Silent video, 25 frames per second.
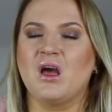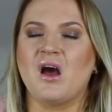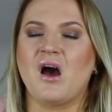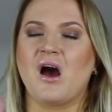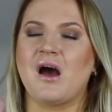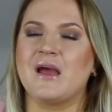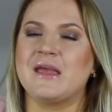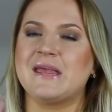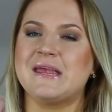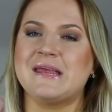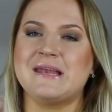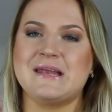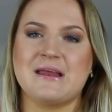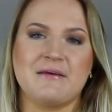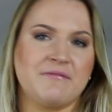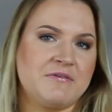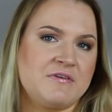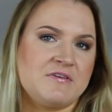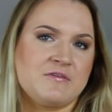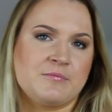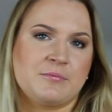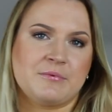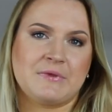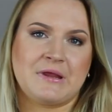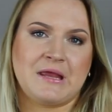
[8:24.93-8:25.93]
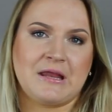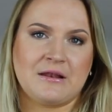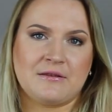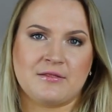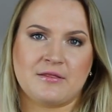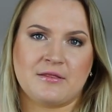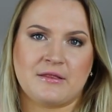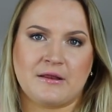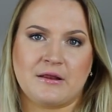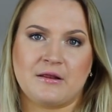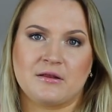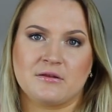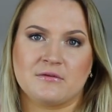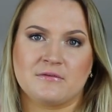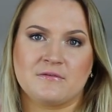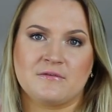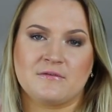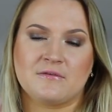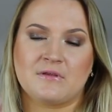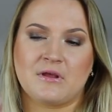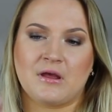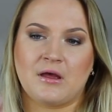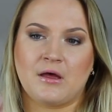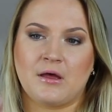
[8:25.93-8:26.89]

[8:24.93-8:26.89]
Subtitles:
I inevitably hit things.